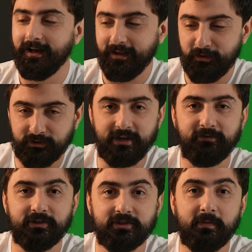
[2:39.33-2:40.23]
There's
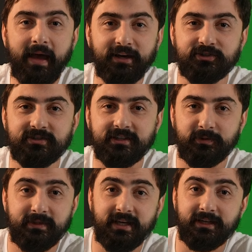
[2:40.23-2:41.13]
definitely some actions that need
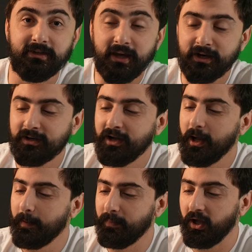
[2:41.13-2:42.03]
to be taken there.
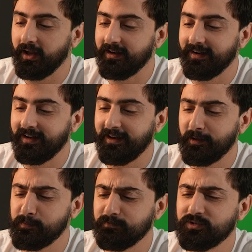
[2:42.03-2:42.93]
But
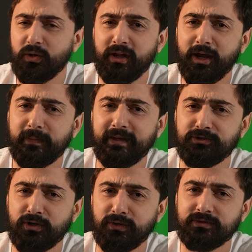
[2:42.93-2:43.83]
Sony AIRPEAK
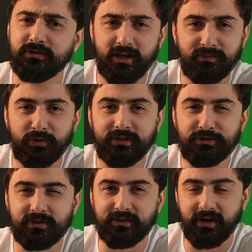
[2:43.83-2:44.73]
drones are a lot more
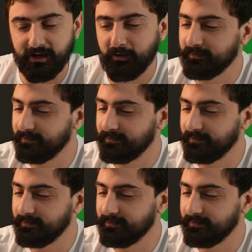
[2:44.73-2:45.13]
interesting right now.